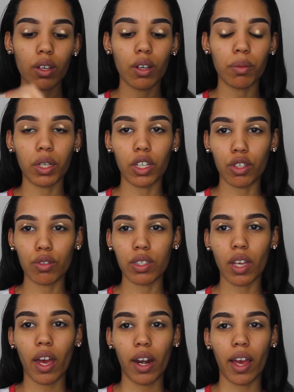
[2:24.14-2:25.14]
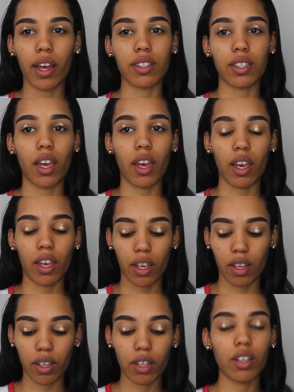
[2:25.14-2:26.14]
I'm going to use that as
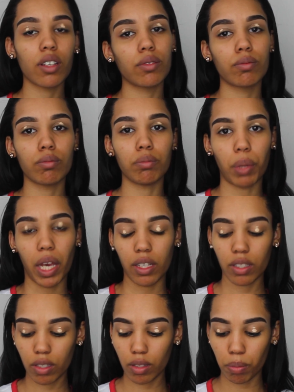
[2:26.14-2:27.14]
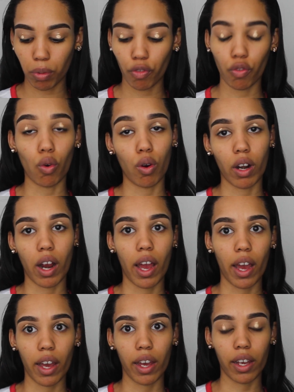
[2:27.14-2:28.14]
a base before
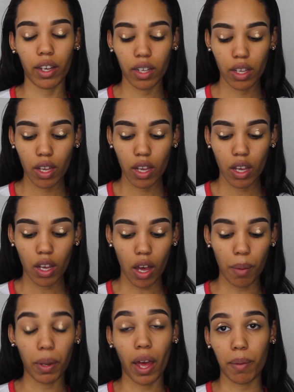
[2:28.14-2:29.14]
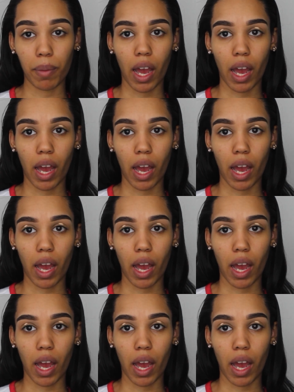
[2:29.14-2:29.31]
I apply my